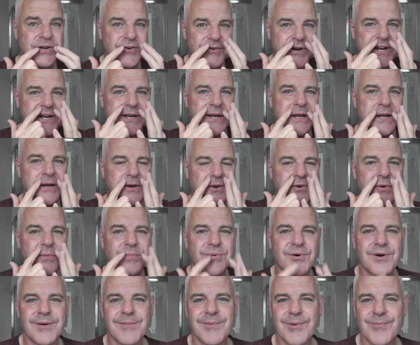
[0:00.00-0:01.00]
the grain, no
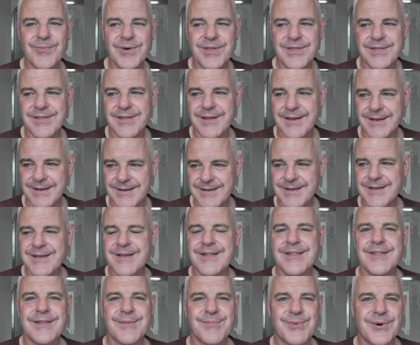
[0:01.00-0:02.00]
problem with the
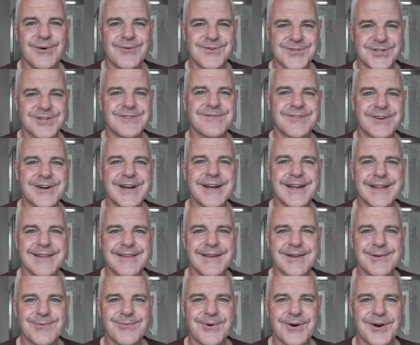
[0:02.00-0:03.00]
Polsilver, and it
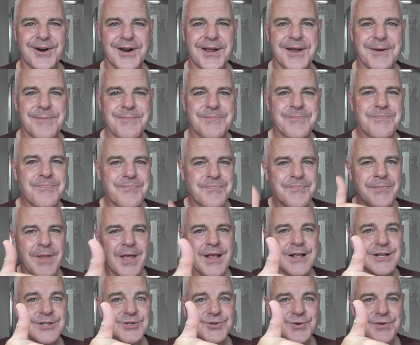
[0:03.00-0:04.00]
did work.
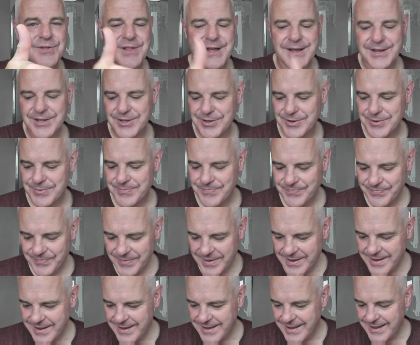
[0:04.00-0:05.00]
So thank you.
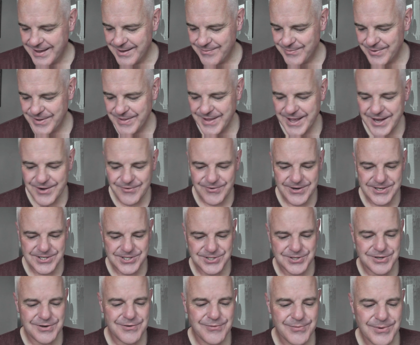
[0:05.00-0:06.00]
We then
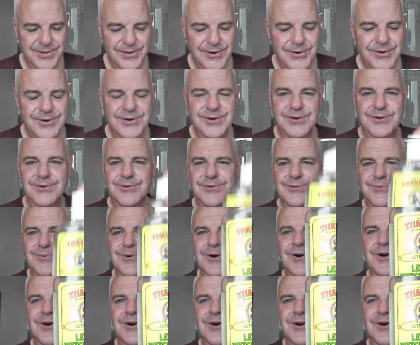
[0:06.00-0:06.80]
rinsed off with hot and cold